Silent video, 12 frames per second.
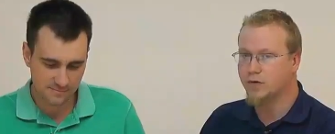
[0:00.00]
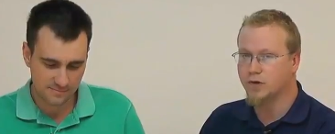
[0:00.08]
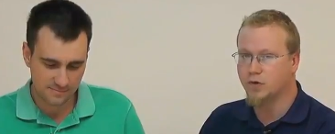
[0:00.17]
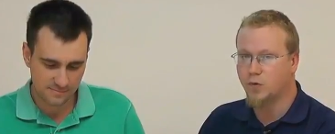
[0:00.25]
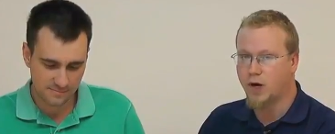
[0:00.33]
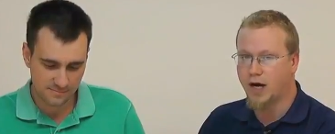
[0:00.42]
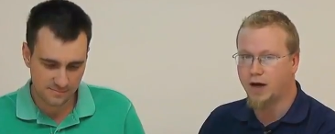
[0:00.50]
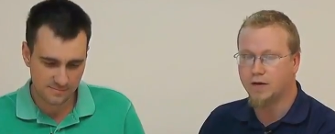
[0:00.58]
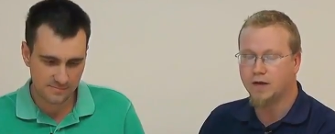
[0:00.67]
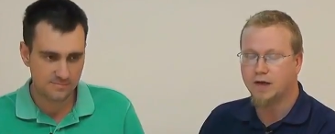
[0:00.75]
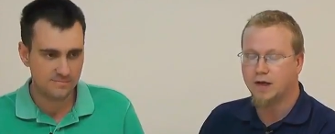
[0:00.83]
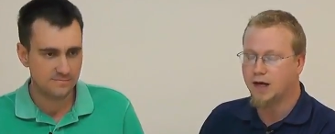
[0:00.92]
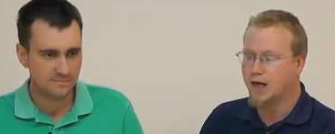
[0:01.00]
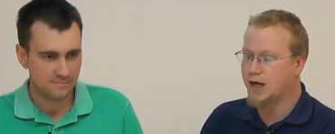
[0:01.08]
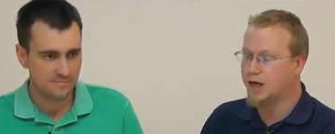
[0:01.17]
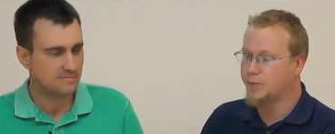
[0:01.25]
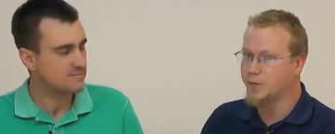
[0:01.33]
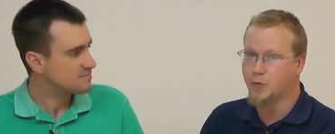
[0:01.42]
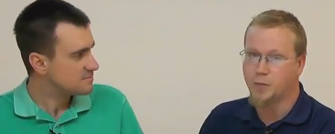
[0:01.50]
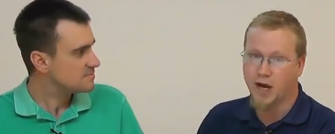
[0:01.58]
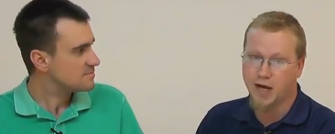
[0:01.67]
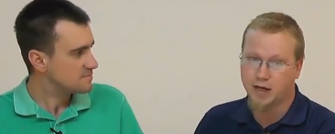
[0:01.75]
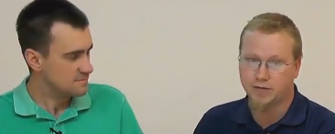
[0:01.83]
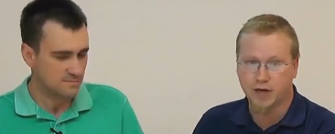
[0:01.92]
Speaker 1: a little while. Um, you
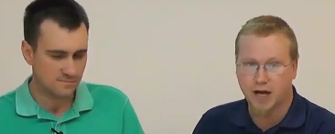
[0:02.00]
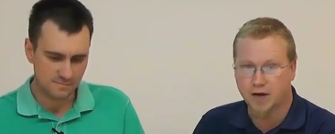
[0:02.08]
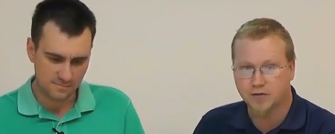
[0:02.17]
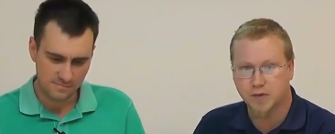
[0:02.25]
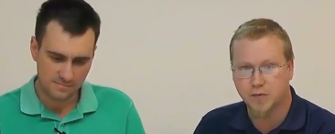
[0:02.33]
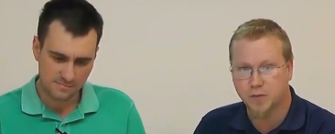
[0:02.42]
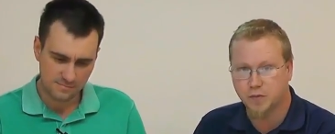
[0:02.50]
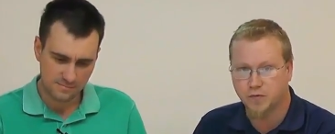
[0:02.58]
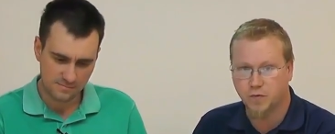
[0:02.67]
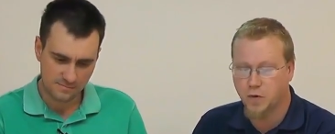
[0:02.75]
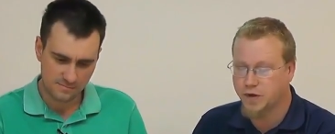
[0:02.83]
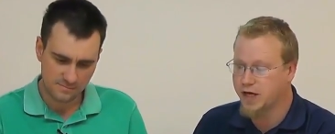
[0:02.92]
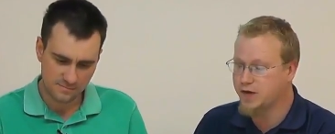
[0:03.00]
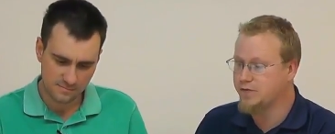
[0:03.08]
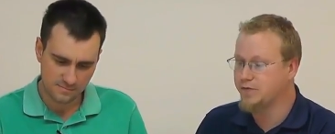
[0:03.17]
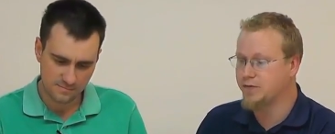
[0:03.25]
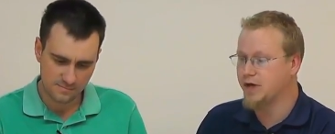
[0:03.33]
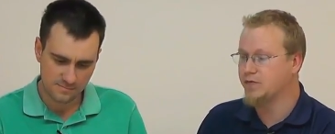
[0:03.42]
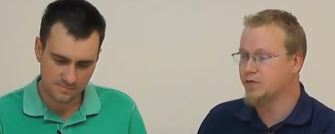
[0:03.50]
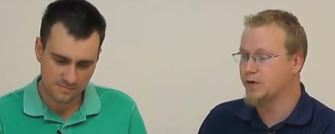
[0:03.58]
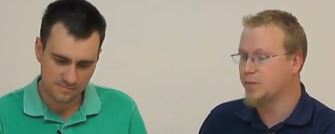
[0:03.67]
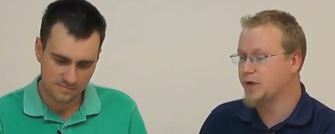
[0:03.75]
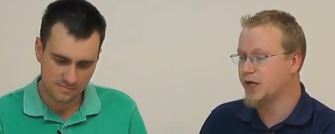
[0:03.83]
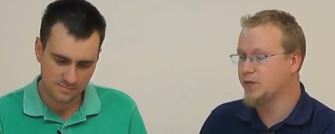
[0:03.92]
may even have something before that if you never
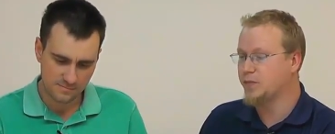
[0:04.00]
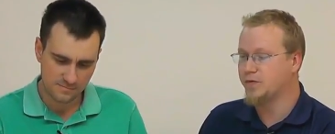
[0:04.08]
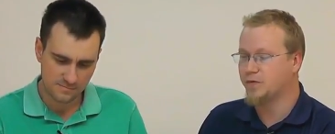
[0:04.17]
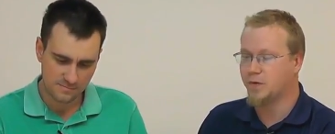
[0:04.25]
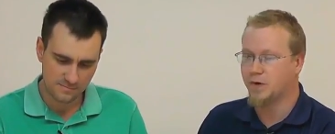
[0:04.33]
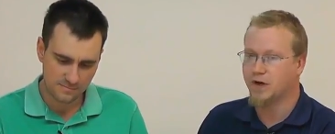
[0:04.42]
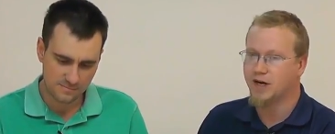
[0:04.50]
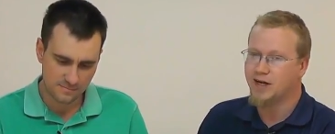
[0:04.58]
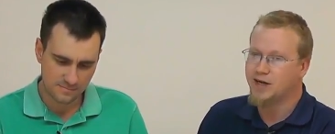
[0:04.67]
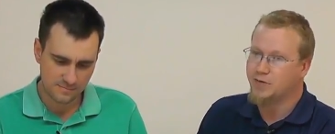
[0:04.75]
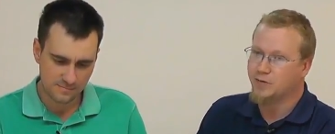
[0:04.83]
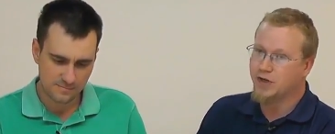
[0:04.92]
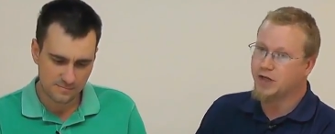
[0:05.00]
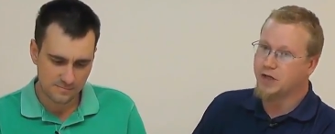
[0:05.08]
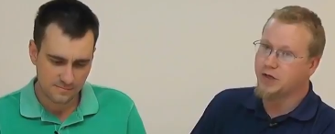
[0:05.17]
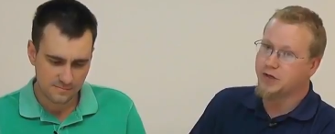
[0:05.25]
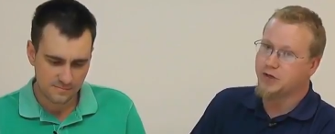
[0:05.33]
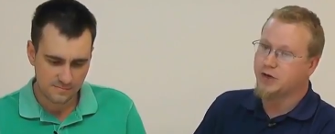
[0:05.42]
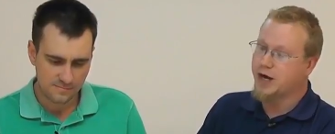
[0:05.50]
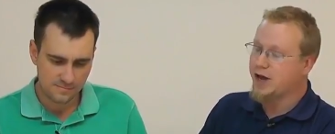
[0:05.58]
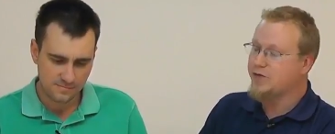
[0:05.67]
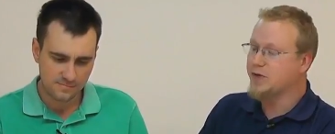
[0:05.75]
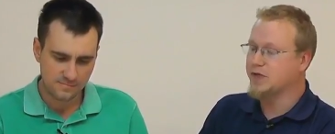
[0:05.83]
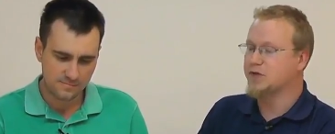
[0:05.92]
updated before. Really, you should have
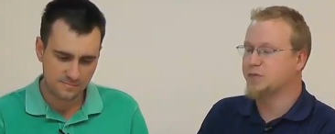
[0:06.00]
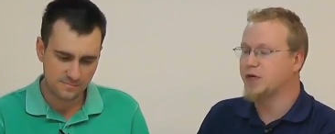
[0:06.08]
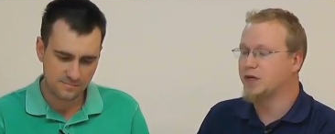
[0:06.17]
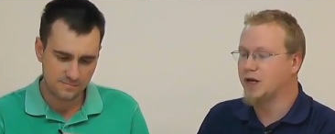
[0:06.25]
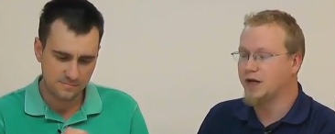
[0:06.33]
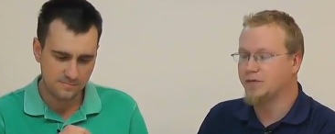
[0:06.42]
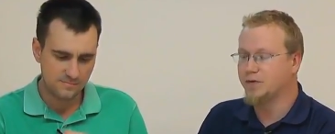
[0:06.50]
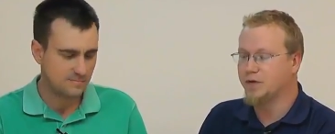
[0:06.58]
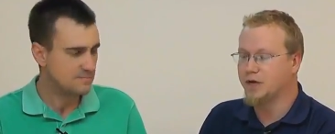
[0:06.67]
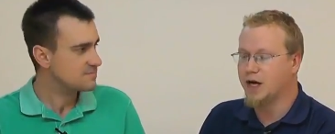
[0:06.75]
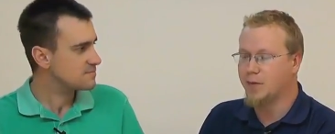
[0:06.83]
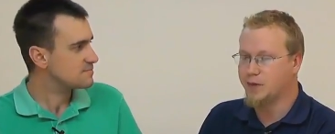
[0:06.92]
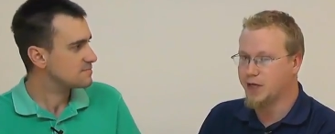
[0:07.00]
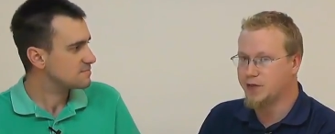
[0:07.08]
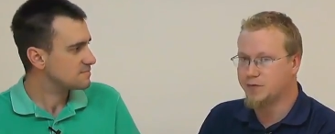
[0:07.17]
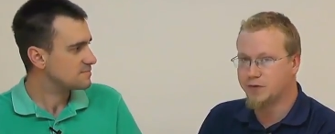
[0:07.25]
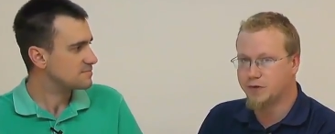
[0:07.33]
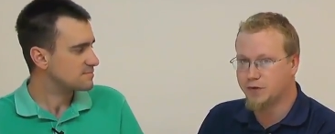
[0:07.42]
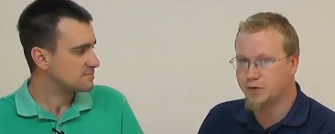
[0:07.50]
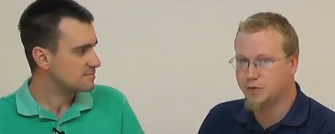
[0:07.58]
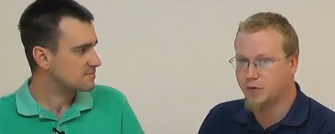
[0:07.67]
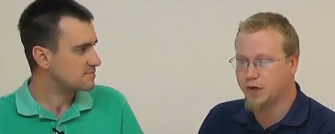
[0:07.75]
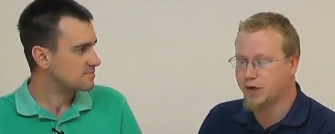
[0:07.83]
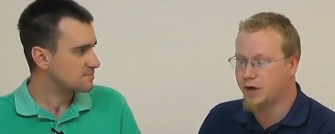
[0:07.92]
because there's been a lot of good updates with 2.0,
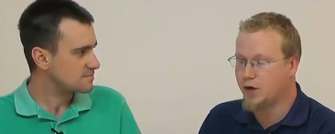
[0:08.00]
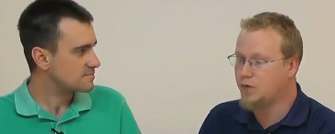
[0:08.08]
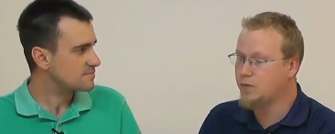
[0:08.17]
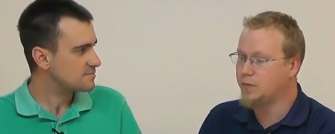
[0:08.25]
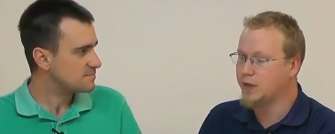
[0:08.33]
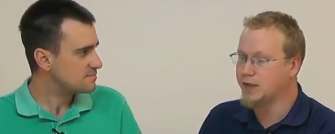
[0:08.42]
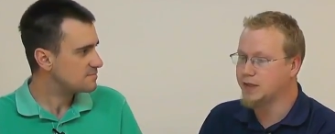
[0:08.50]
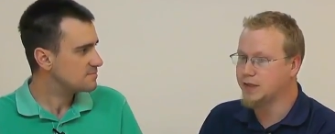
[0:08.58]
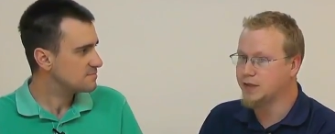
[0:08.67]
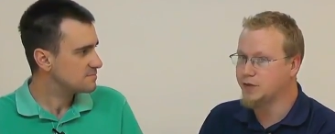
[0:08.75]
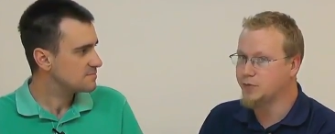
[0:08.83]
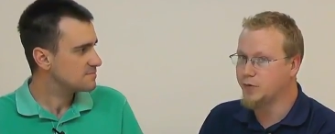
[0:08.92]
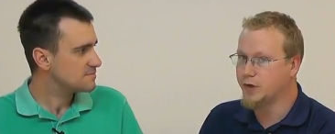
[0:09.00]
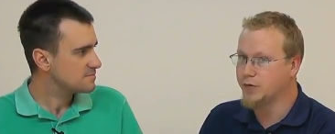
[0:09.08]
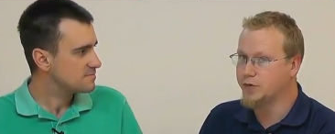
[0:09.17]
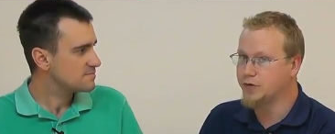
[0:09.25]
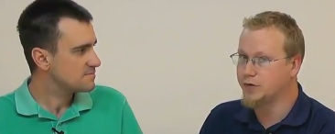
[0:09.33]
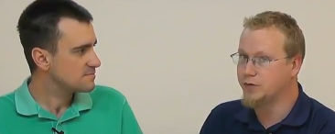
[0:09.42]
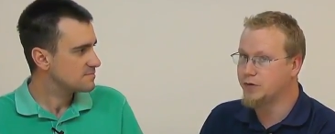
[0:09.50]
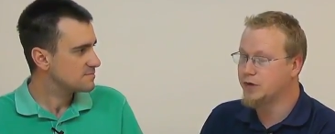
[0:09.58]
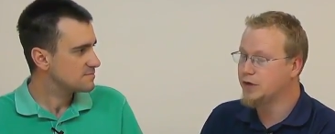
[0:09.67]
but uh, 2.02